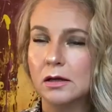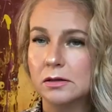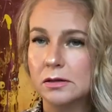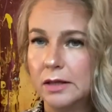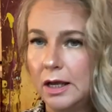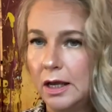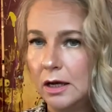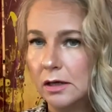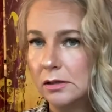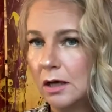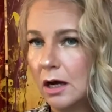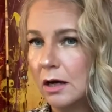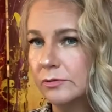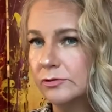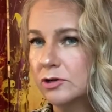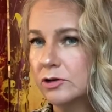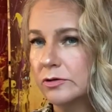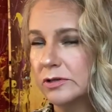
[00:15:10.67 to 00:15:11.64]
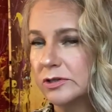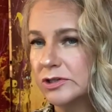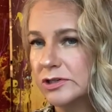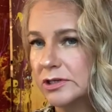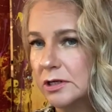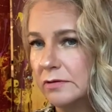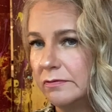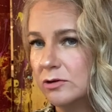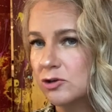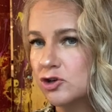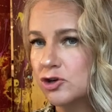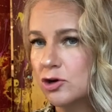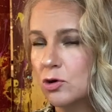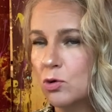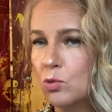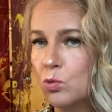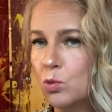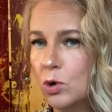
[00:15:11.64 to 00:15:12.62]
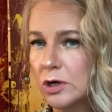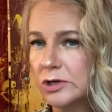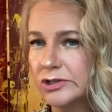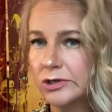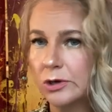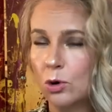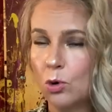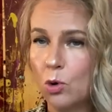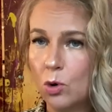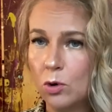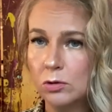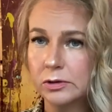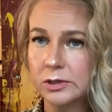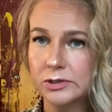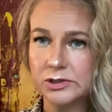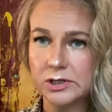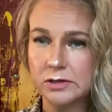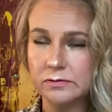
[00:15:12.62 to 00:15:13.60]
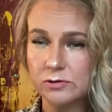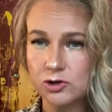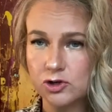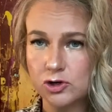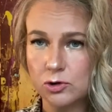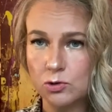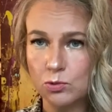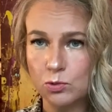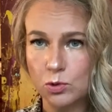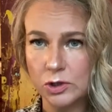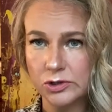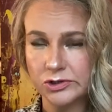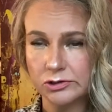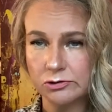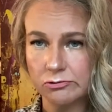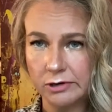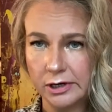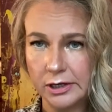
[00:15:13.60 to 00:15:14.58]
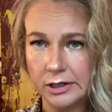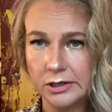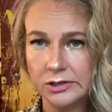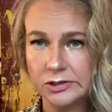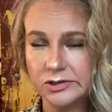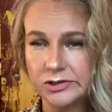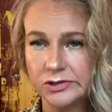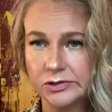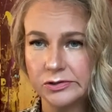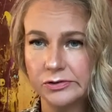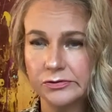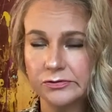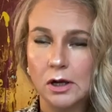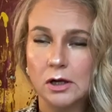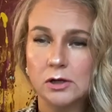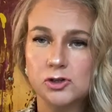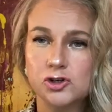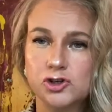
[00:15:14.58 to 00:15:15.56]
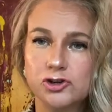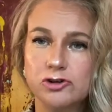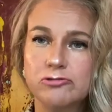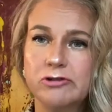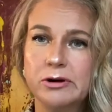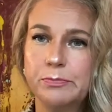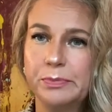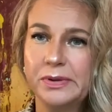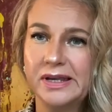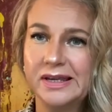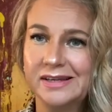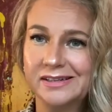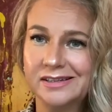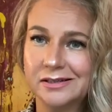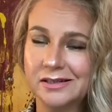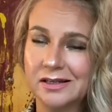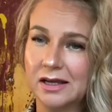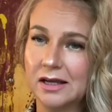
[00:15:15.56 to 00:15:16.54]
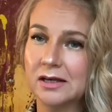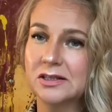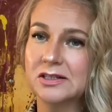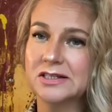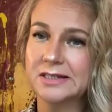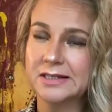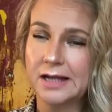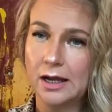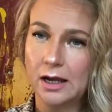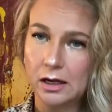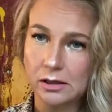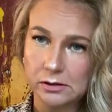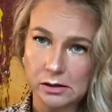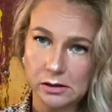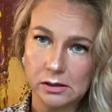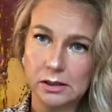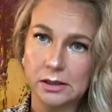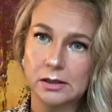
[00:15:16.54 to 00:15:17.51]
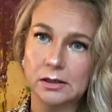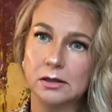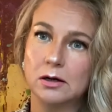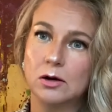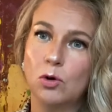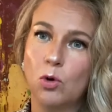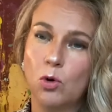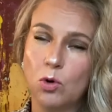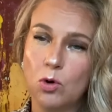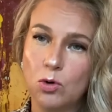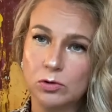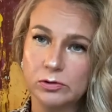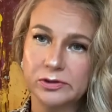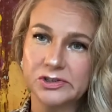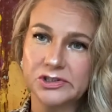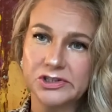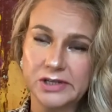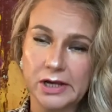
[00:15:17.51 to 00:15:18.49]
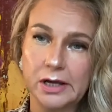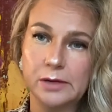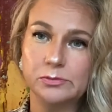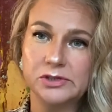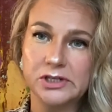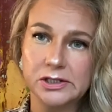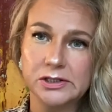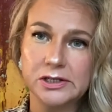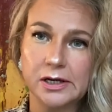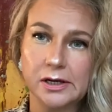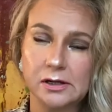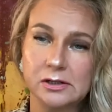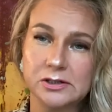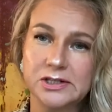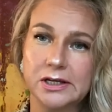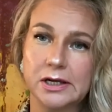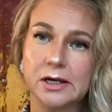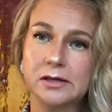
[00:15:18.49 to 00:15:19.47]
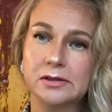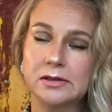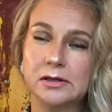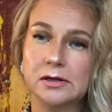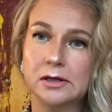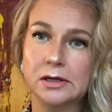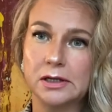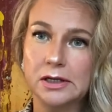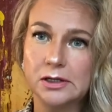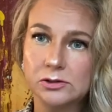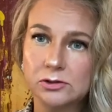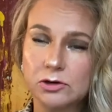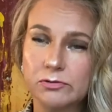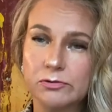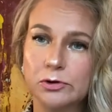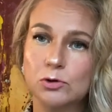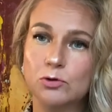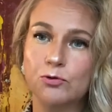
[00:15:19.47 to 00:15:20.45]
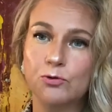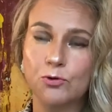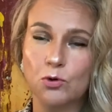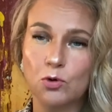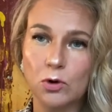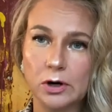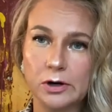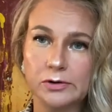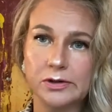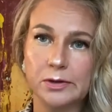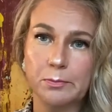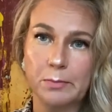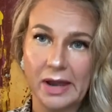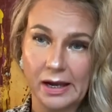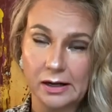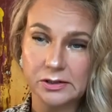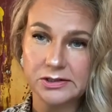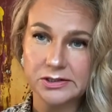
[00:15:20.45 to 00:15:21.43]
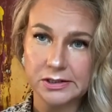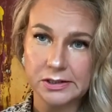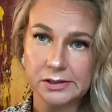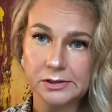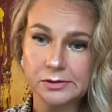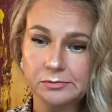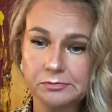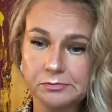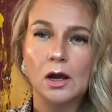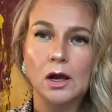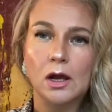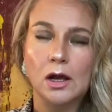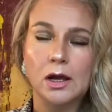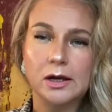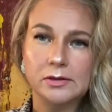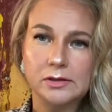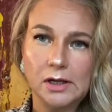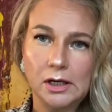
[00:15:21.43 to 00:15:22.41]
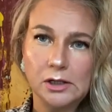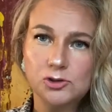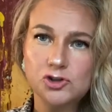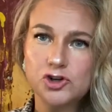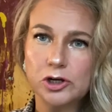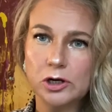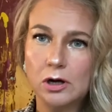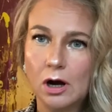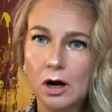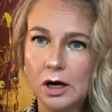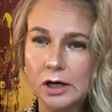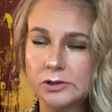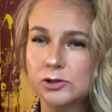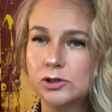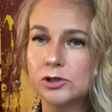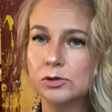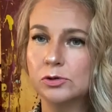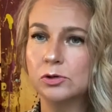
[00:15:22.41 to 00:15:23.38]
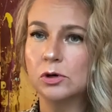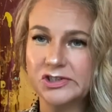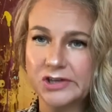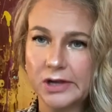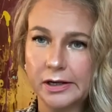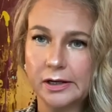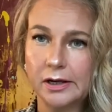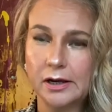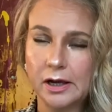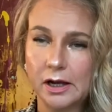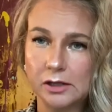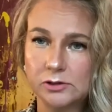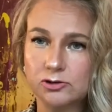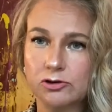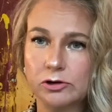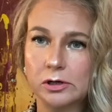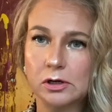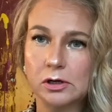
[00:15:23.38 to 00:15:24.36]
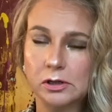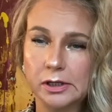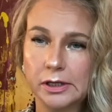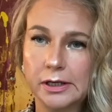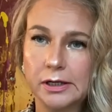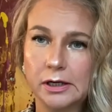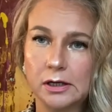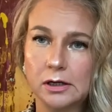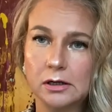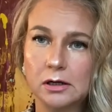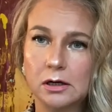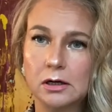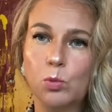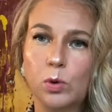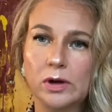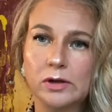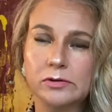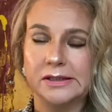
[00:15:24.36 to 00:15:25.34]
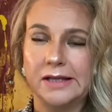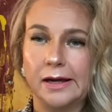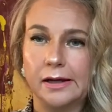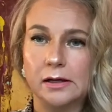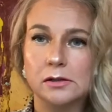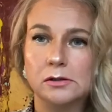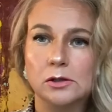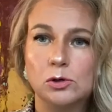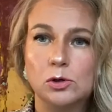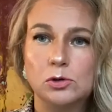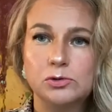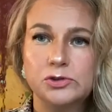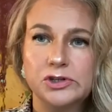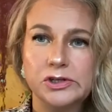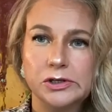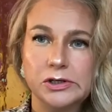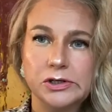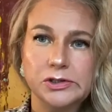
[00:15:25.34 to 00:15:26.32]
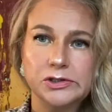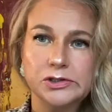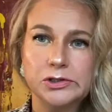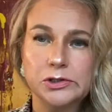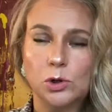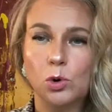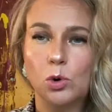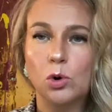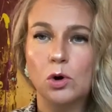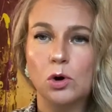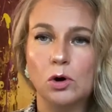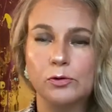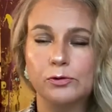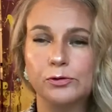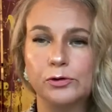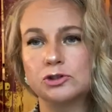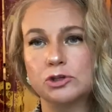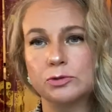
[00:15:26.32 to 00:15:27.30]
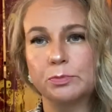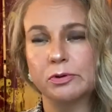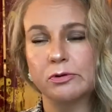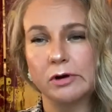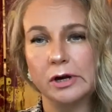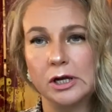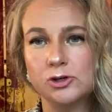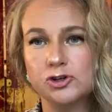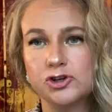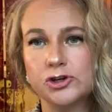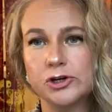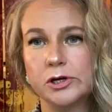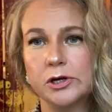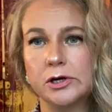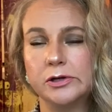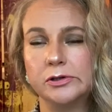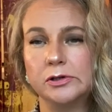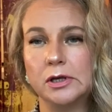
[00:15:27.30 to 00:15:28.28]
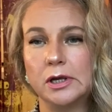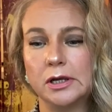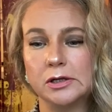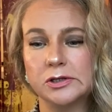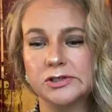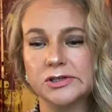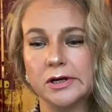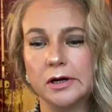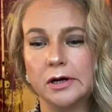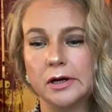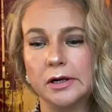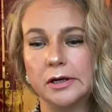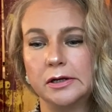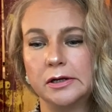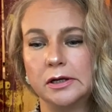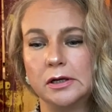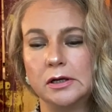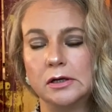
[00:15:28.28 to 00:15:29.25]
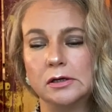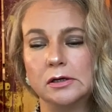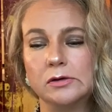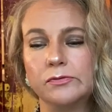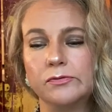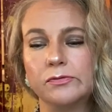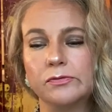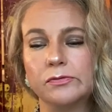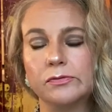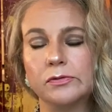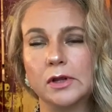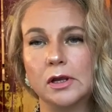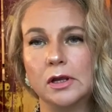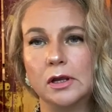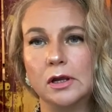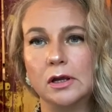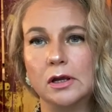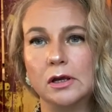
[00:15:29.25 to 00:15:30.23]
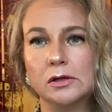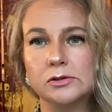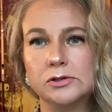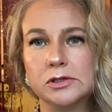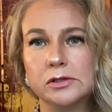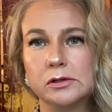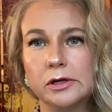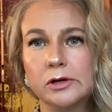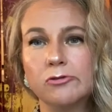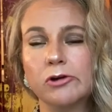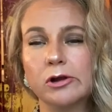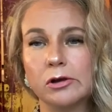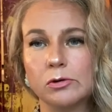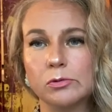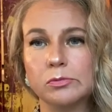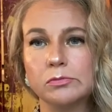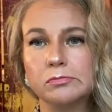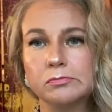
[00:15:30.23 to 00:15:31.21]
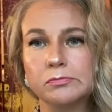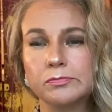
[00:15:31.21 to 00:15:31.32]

Then after this TV show was, all the TV show was erased she repeated exactly all the same details at the interview for the magazine. And then she got to psychiatric clinic with diagnosis of depression, anxiety, and delirium